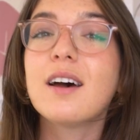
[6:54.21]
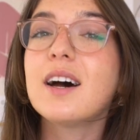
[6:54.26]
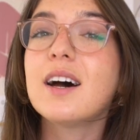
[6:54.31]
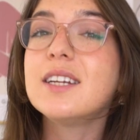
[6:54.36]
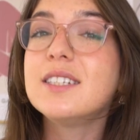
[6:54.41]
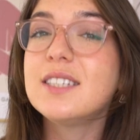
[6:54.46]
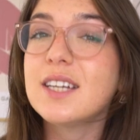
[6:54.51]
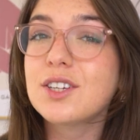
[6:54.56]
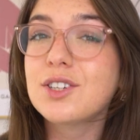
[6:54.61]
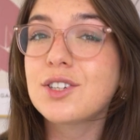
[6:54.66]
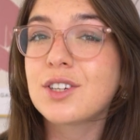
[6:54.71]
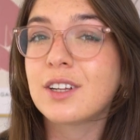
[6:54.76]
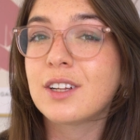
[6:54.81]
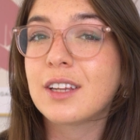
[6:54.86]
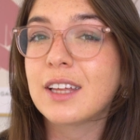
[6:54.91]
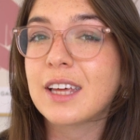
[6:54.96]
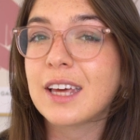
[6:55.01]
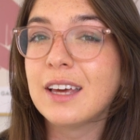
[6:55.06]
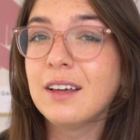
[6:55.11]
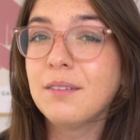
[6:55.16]

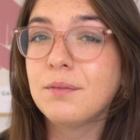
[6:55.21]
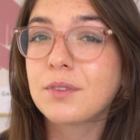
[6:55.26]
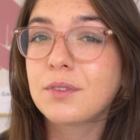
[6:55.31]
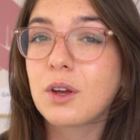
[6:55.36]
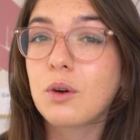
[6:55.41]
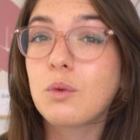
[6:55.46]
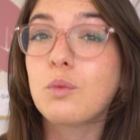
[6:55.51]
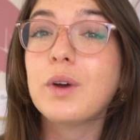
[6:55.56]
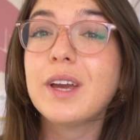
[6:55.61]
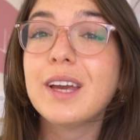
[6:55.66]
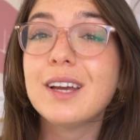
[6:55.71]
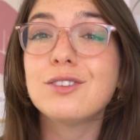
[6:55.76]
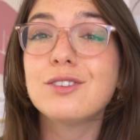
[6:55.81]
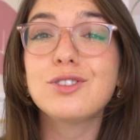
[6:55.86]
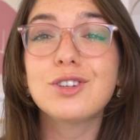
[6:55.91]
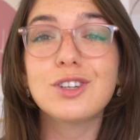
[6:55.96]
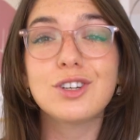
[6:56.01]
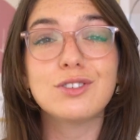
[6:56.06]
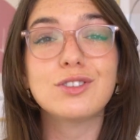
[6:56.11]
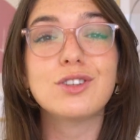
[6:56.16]
Additionally, we
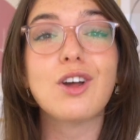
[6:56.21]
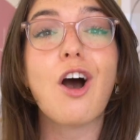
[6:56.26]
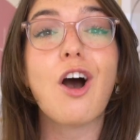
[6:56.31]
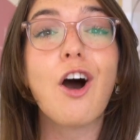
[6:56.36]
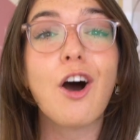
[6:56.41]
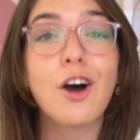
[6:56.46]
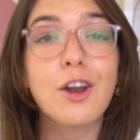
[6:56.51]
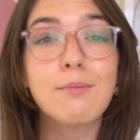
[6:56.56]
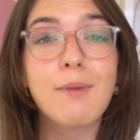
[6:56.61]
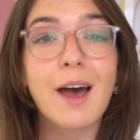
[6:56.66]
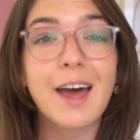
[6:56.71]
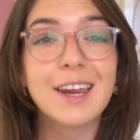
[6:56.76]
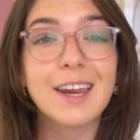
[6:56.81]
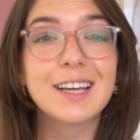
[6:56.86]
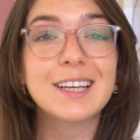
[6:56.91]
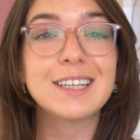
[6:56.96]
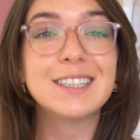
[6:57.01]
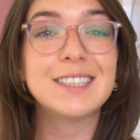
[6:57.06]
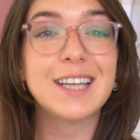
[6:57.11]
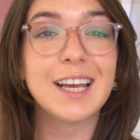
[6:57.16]
introduce
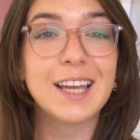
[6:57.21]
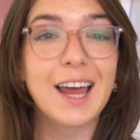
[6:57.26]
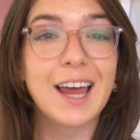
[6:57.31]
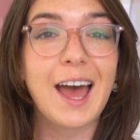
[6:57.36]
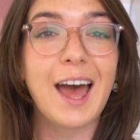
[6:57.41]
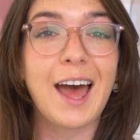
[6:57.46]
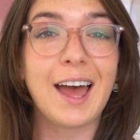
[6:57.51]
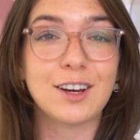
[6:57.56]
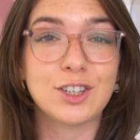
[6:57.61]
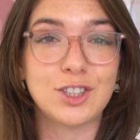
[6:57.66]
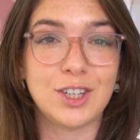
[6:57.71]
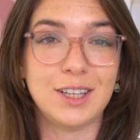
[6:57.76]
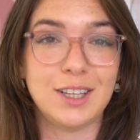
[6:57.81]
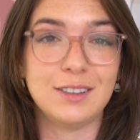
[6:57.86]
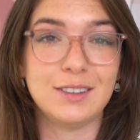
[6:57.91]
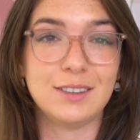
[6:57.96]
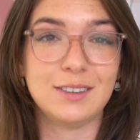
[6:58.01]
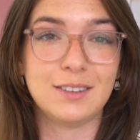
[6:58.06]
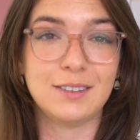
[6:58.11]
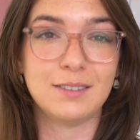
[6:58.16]
automatic data
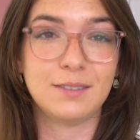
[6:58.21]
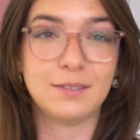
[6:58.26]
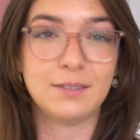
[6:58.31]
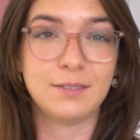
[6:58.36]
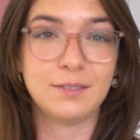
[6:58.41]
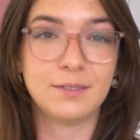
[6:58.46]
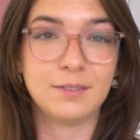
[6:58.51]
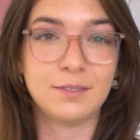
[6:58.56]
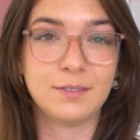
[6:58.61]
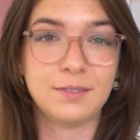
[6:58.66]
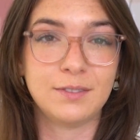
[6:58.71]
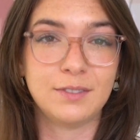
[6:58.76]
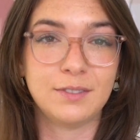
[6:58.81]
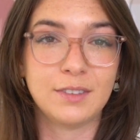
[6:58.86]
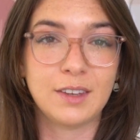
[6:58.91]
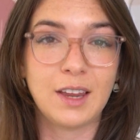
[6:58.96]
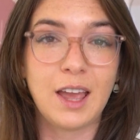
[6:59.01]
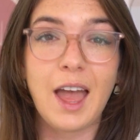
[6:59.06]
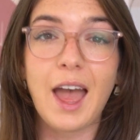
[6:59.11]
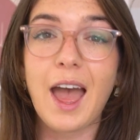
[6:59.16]
actions
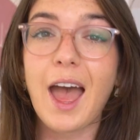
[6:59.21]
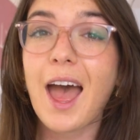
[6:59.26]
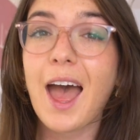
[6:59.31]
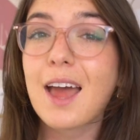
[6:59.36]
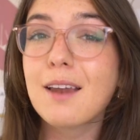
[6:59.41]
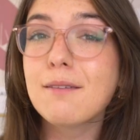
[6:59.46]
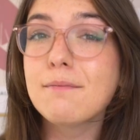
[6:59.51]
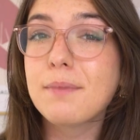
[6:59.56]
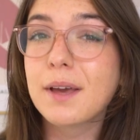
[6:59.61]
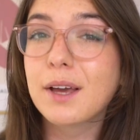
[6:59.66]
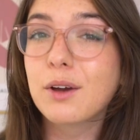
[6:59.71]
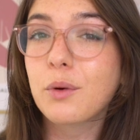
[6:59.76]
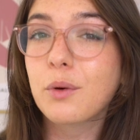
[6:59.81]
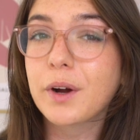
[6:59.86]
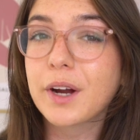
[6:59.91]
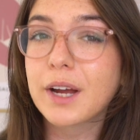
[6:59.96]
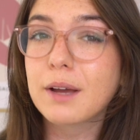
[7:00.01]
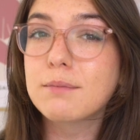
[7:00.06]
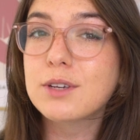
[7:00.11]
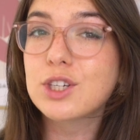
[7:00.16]
and
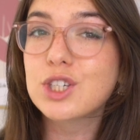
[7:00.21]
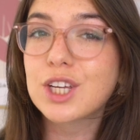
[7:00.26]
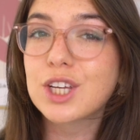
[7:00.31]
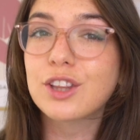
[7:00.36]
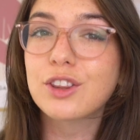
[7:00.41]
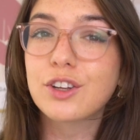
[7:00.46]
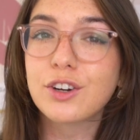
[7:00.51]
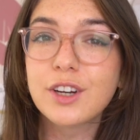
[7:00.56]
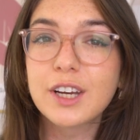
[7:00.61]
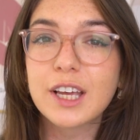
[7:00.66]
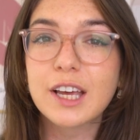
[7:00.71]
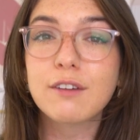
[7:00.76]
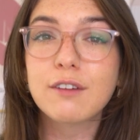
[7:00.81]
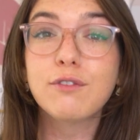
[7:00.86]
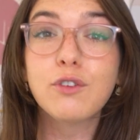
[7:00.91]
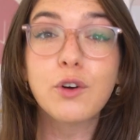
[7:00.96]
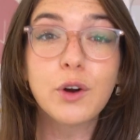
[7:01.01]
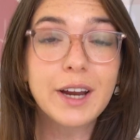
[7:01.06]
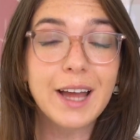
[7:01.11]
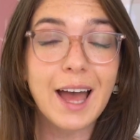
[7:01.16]
BigQuery machine learning
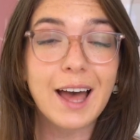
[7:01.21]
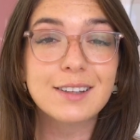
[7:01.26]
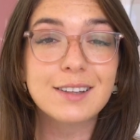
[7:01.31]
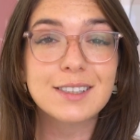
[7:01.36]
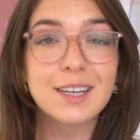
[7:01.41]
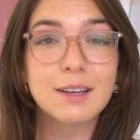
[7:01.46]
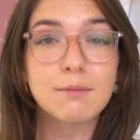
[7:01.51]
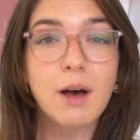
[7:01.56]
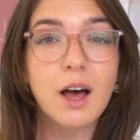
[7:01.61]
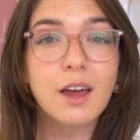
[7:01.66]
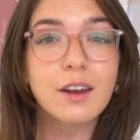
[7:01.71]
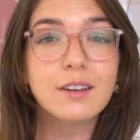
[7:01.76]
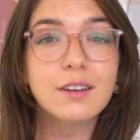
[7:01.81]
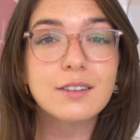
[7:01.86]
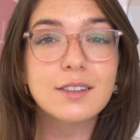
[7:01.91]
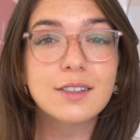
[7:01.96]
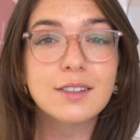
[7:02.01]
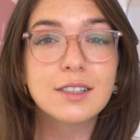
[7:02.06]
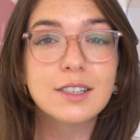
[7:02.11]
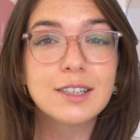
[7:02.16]
forecasting
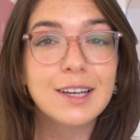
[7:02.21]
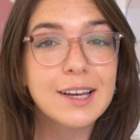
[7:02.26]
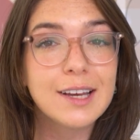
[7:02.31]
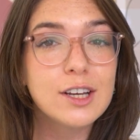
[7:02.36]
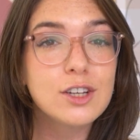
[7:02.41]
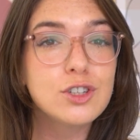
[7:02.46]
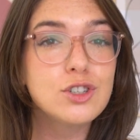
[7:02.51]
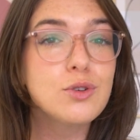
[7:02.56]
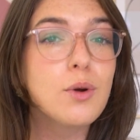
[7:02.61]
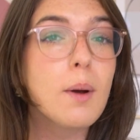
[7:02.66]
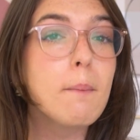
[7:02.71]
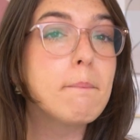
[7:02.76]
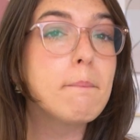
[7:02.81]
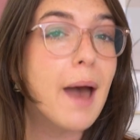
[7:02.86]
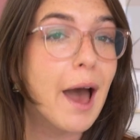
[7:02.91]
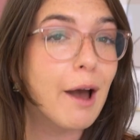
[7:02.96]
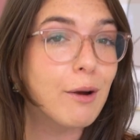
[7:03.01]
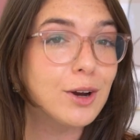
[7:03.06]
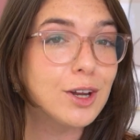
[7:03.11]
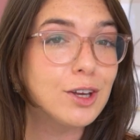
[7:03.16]
models to
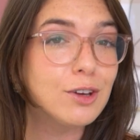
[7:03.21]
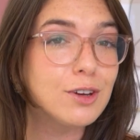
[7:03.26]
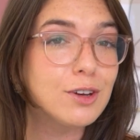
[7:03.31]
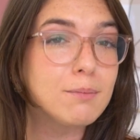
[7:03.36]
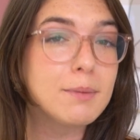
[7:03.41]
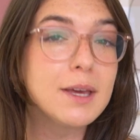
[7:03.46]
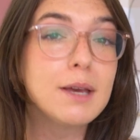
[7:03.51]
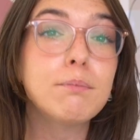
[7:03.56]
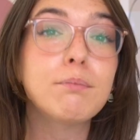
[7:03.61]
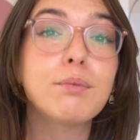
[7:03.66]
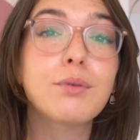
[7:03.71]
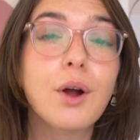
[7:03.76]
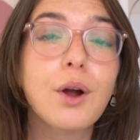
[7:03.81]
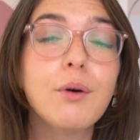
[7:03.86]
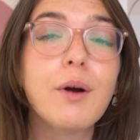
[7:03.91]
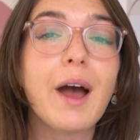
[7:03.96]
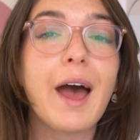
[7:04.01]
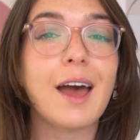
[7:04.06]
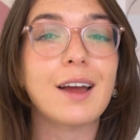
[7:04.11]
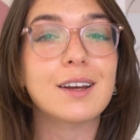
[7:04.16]
empower you to be
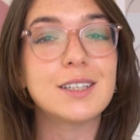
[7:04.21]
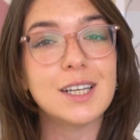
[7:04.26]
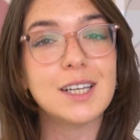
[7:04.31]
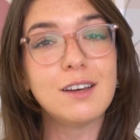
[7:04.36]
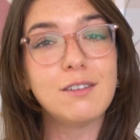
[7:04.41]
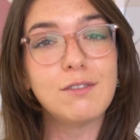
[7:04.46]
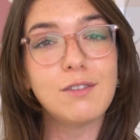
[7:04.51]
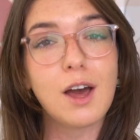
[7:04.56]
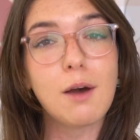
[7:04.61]
proactive